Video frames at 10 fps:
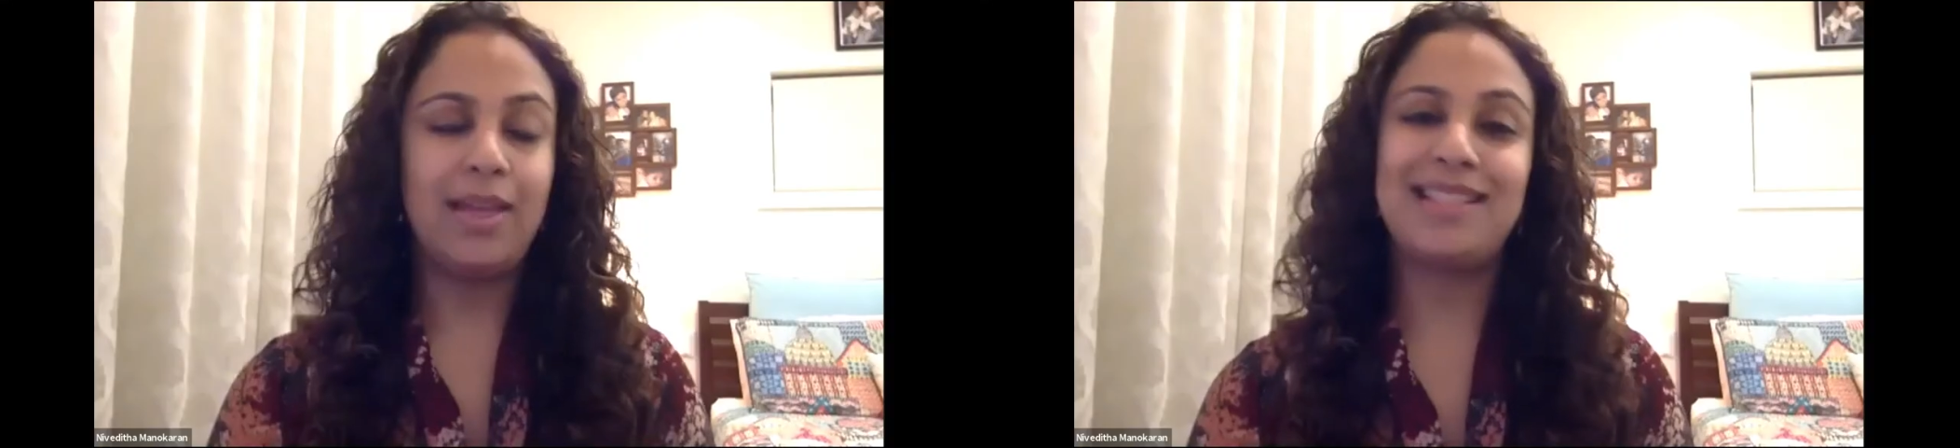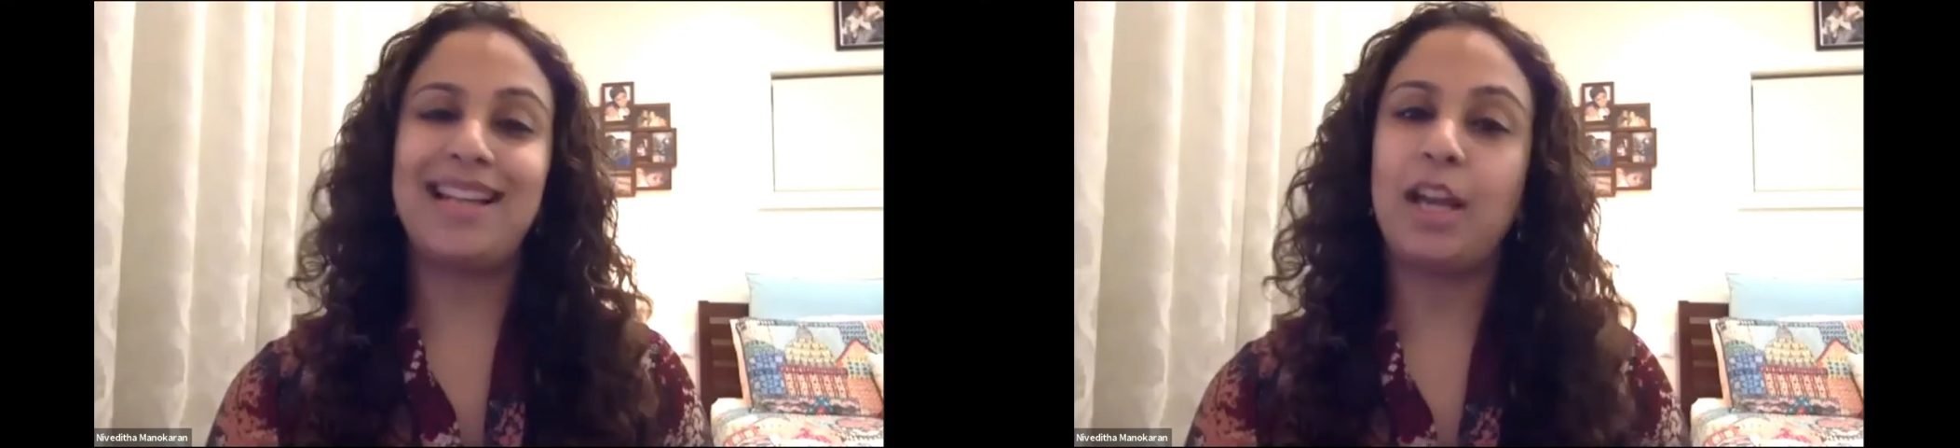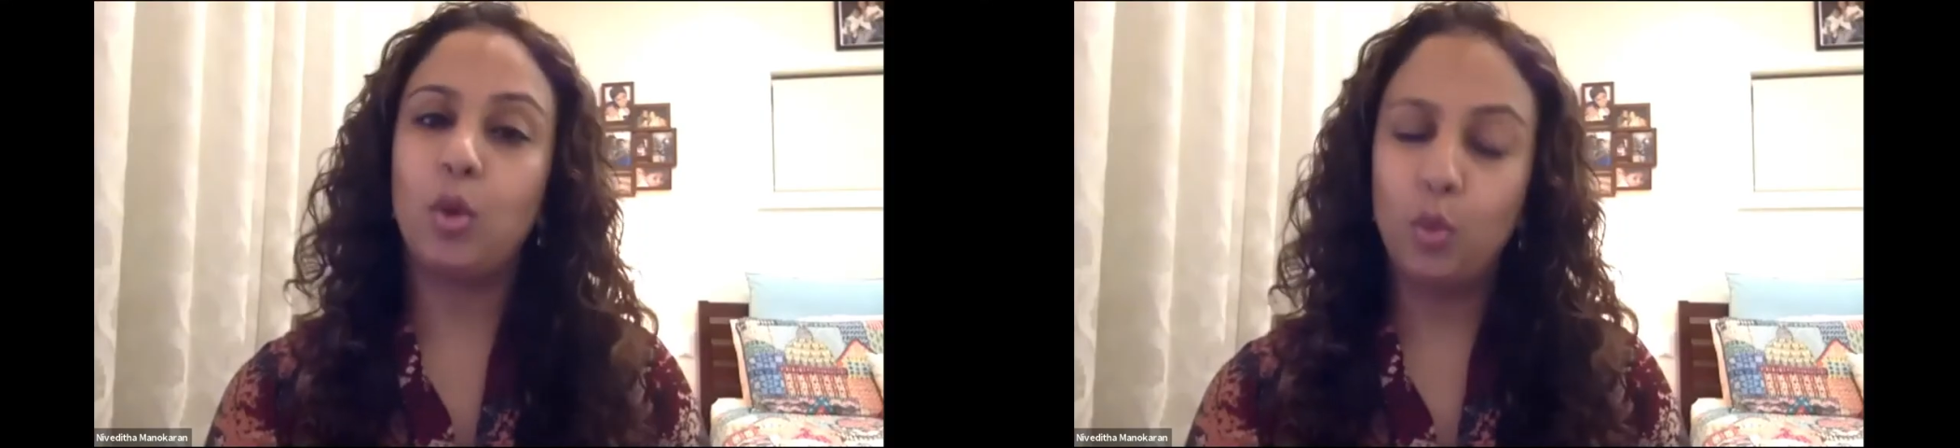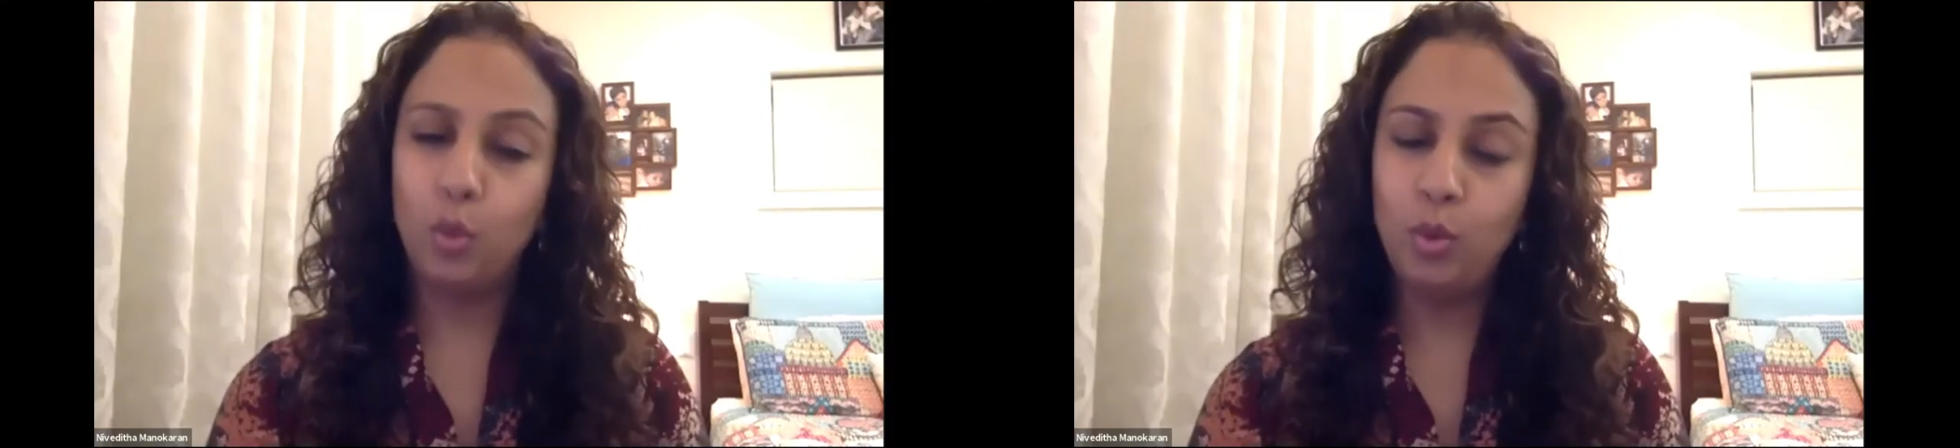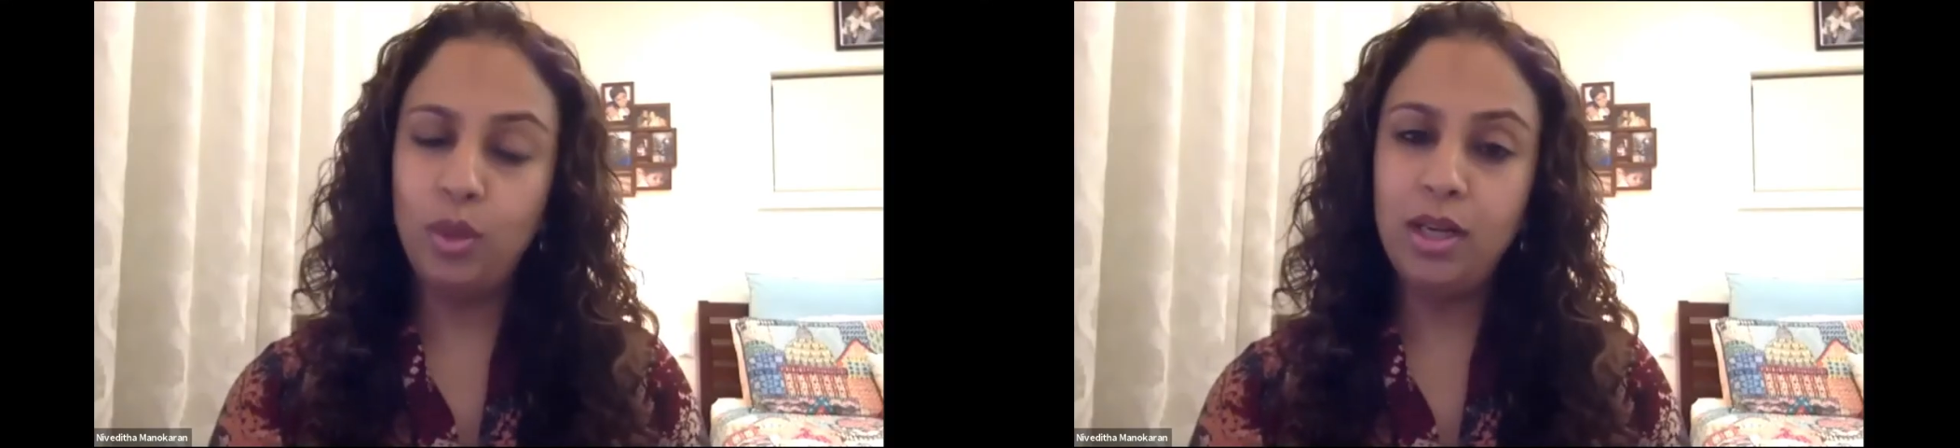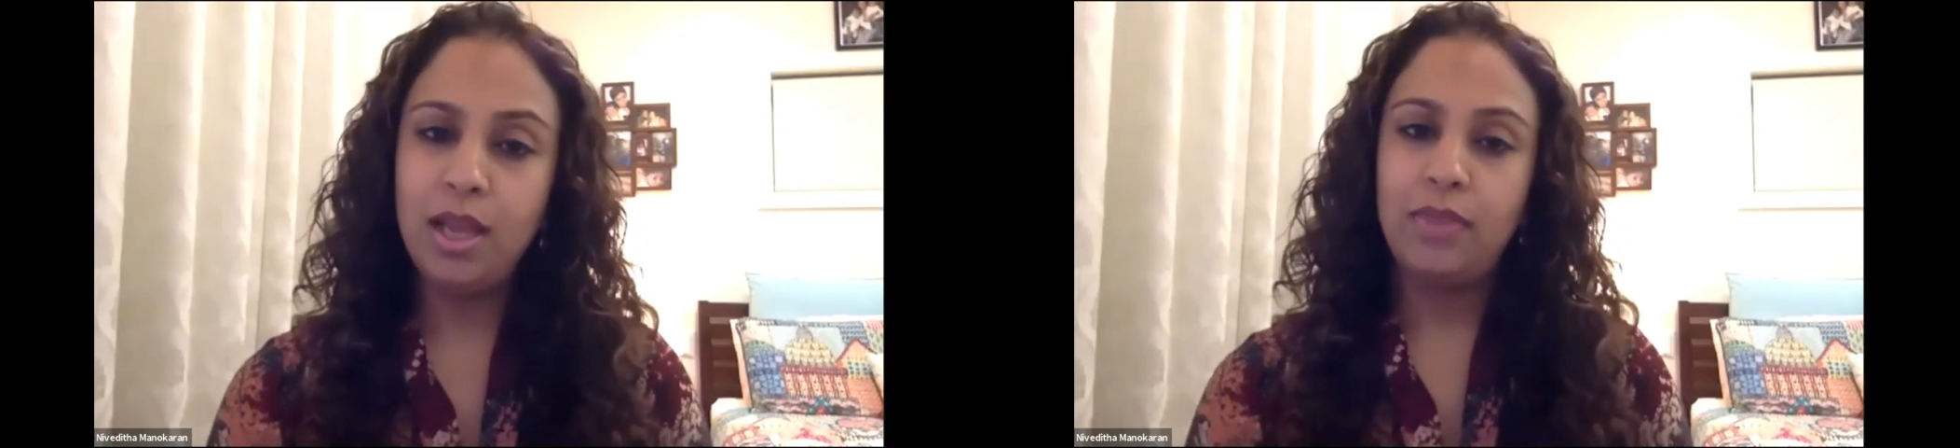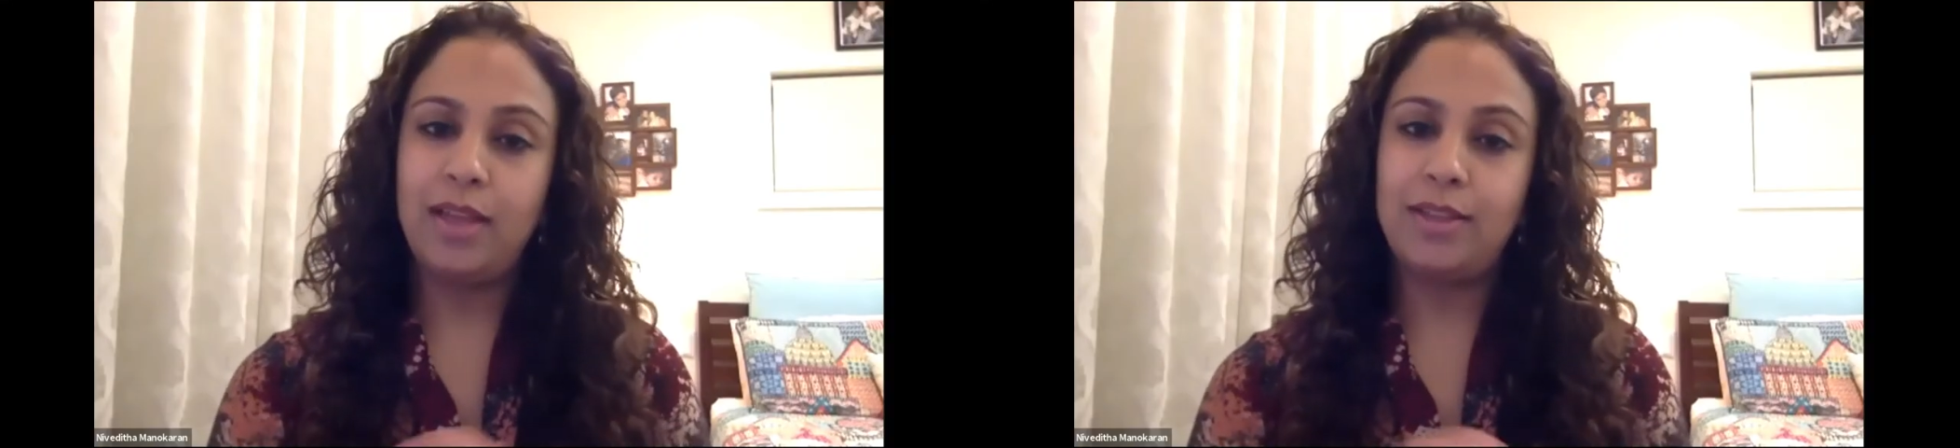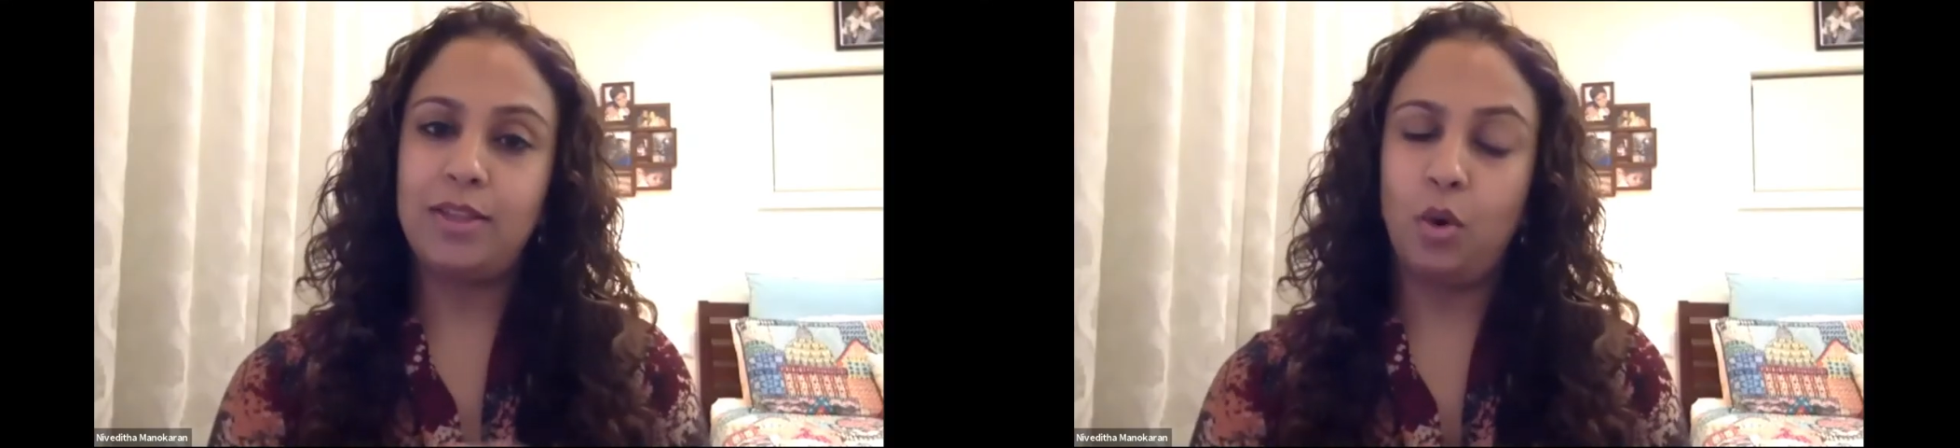like a wound
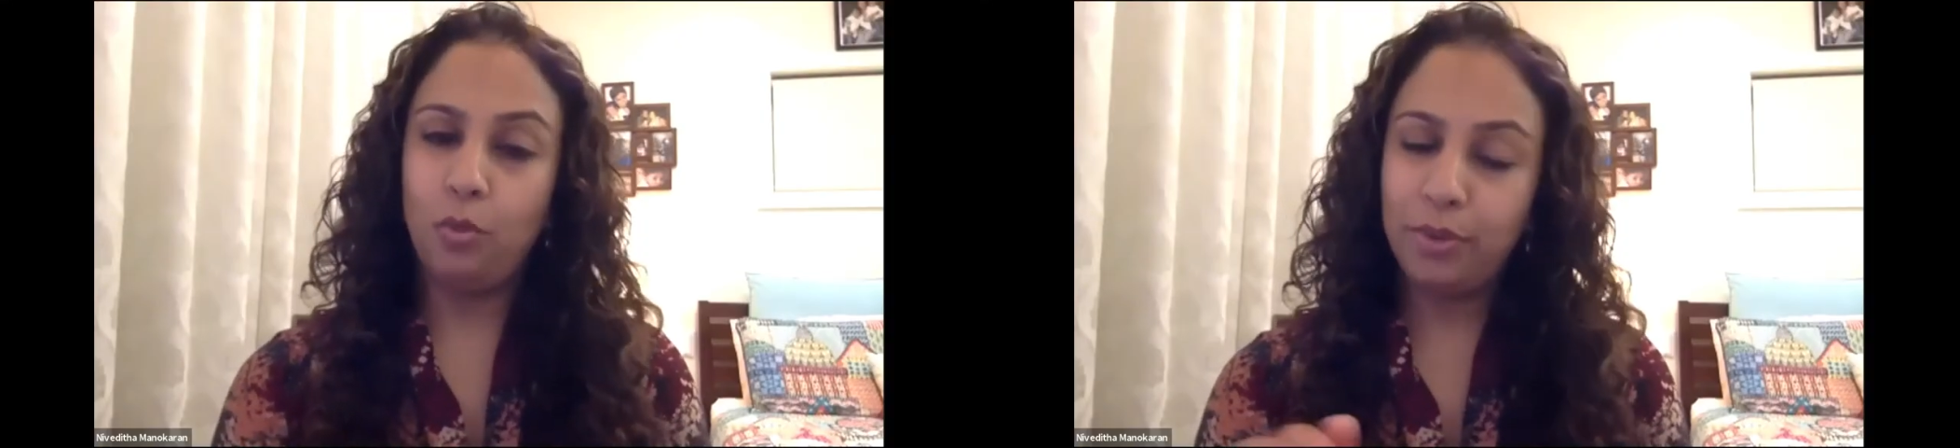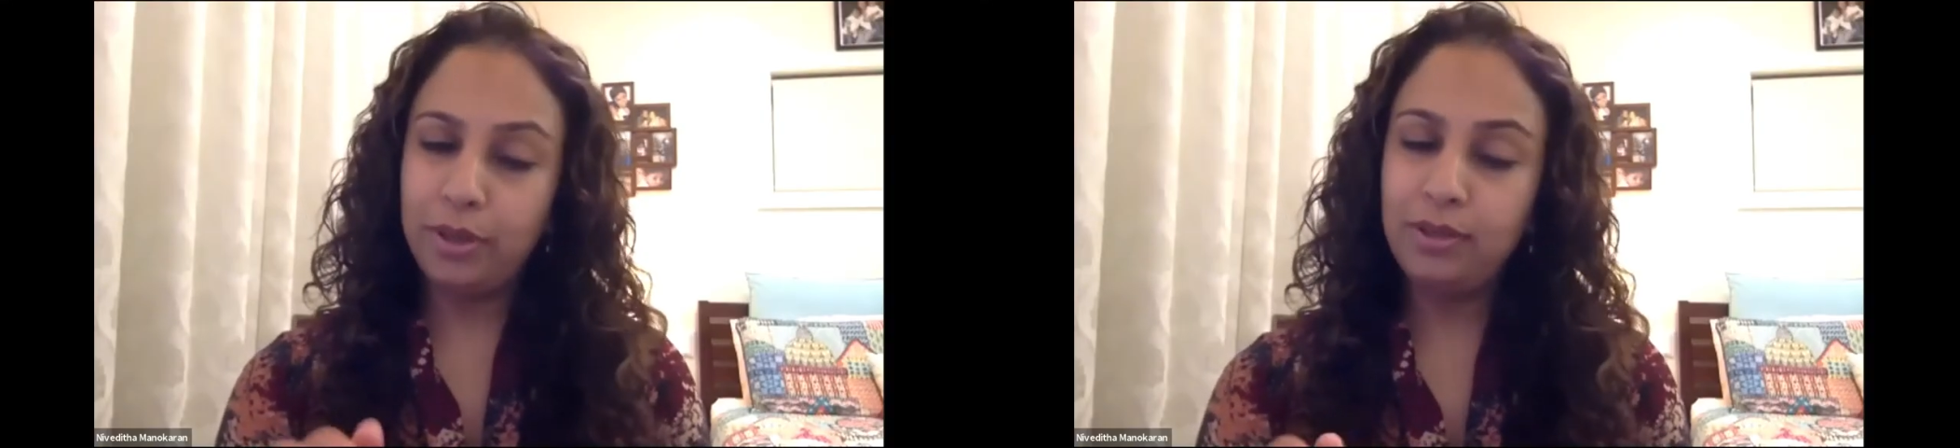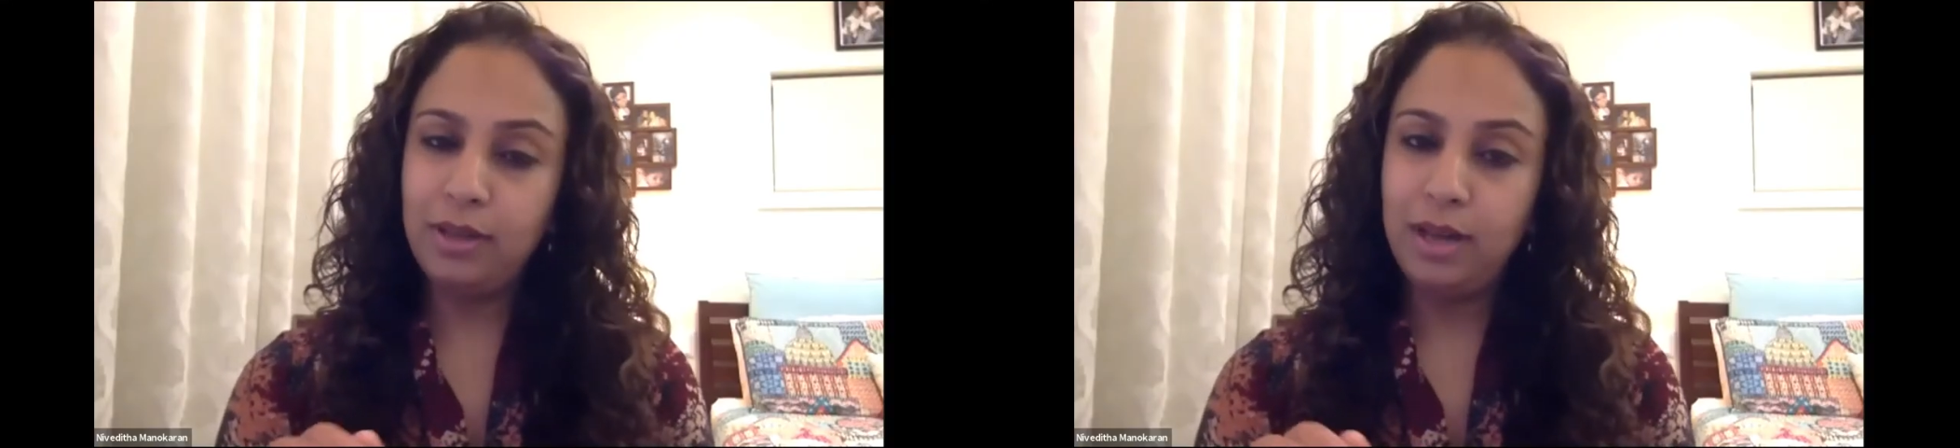that's open.